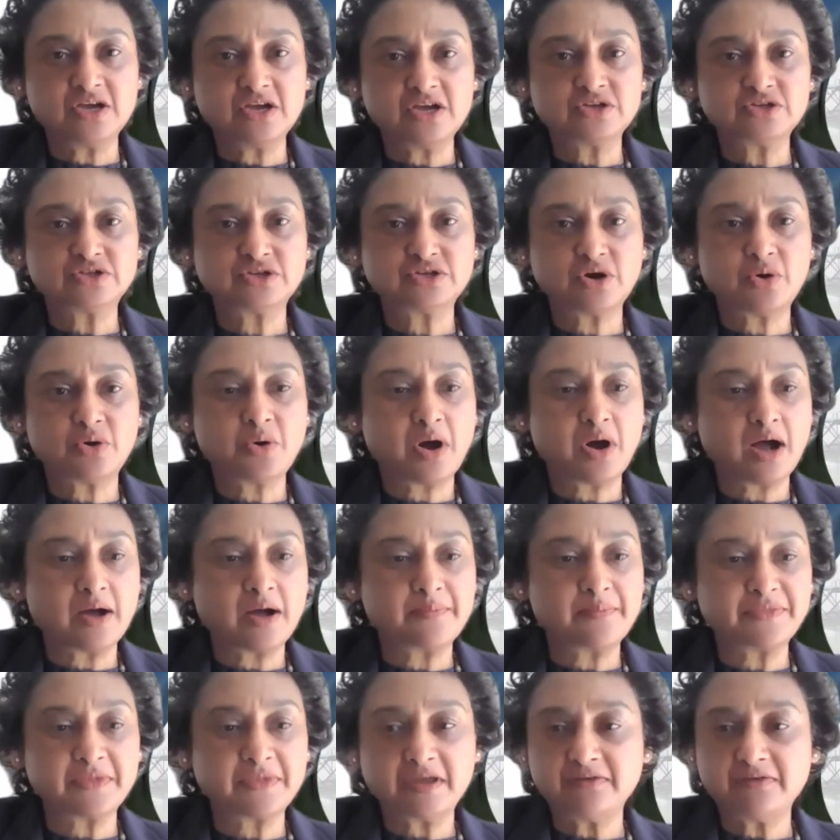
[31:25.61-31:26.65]
So
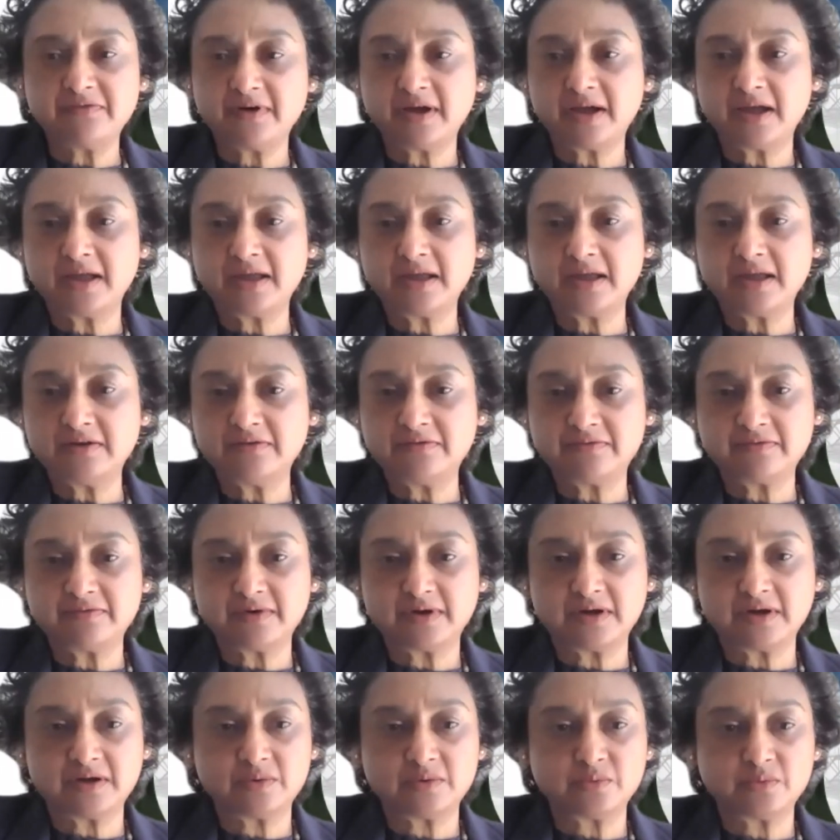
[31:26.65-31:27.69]
if
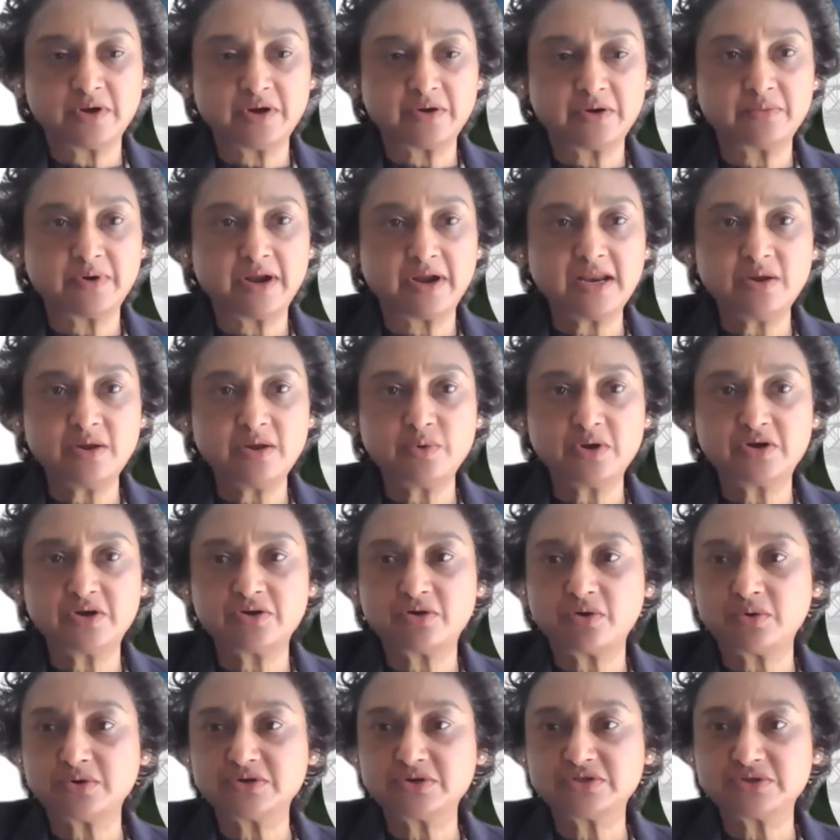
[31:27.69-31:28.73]
we are ready, we could
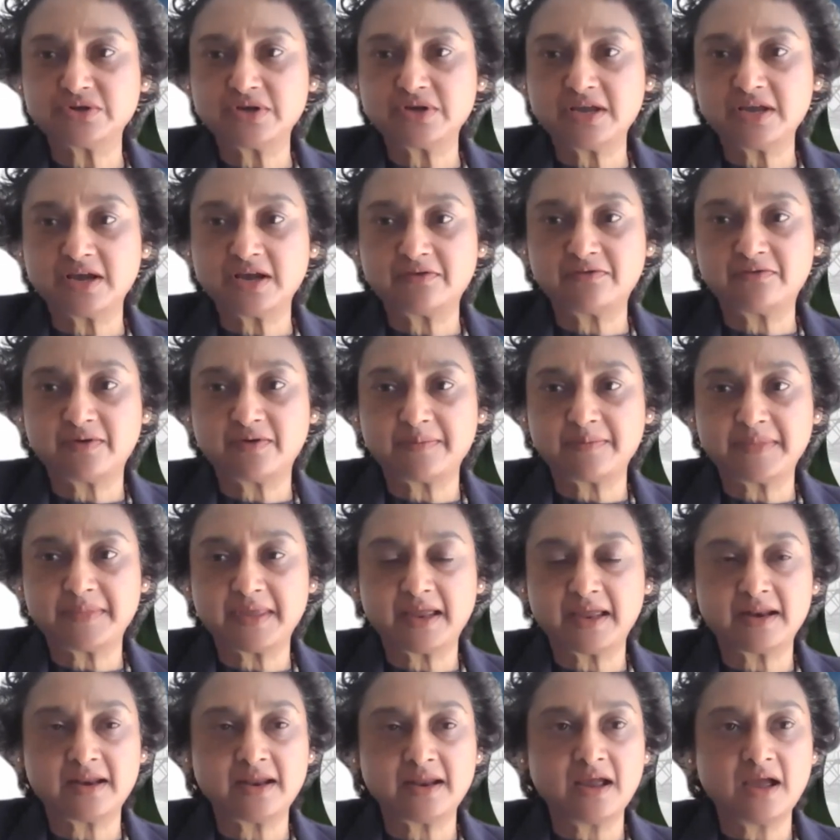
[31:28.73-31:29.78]
also hear from
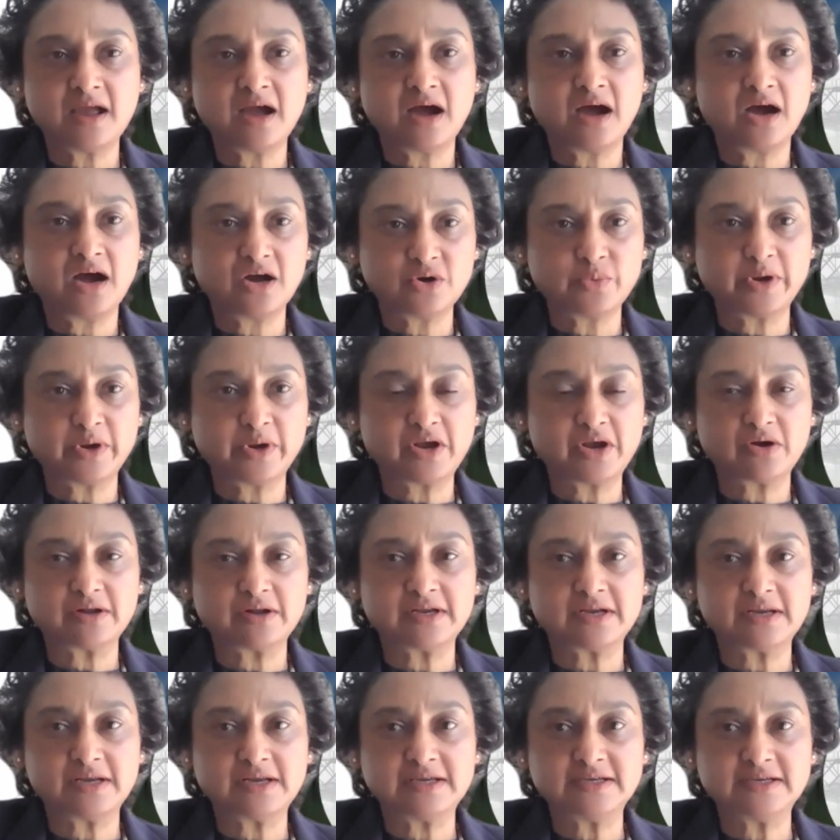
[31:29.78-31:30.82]
then Hardwick
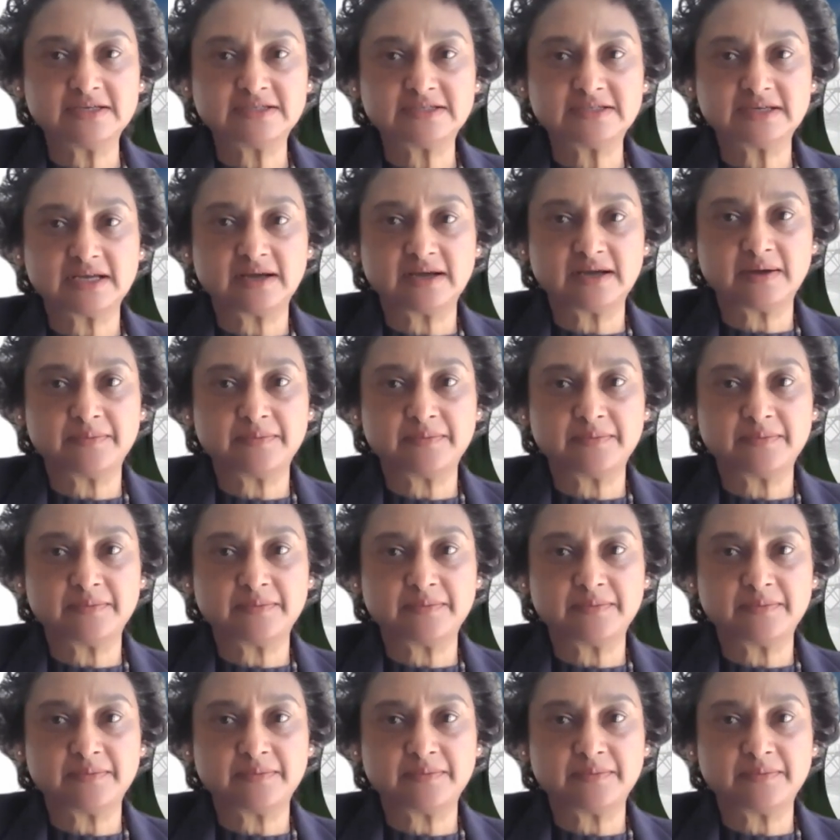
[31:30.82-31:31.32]
on his